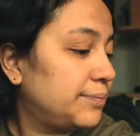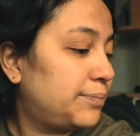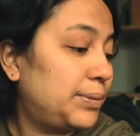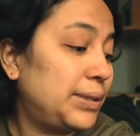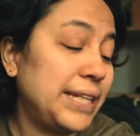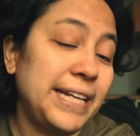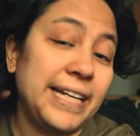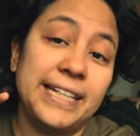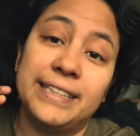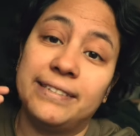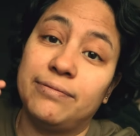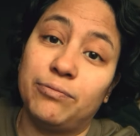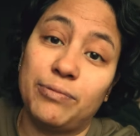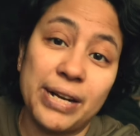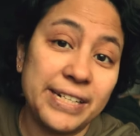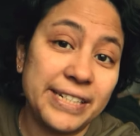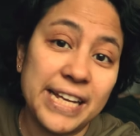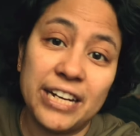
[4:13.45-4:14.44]
played
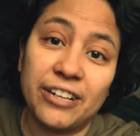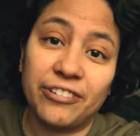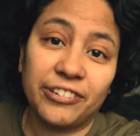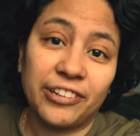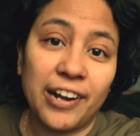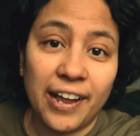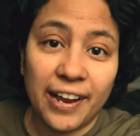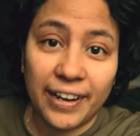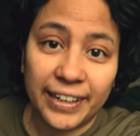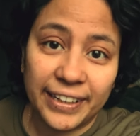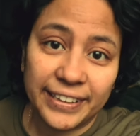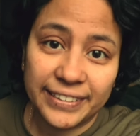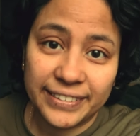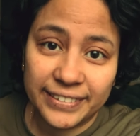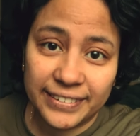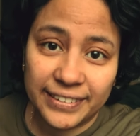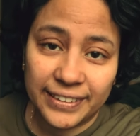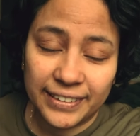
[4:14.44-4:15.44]
Red Dead Online.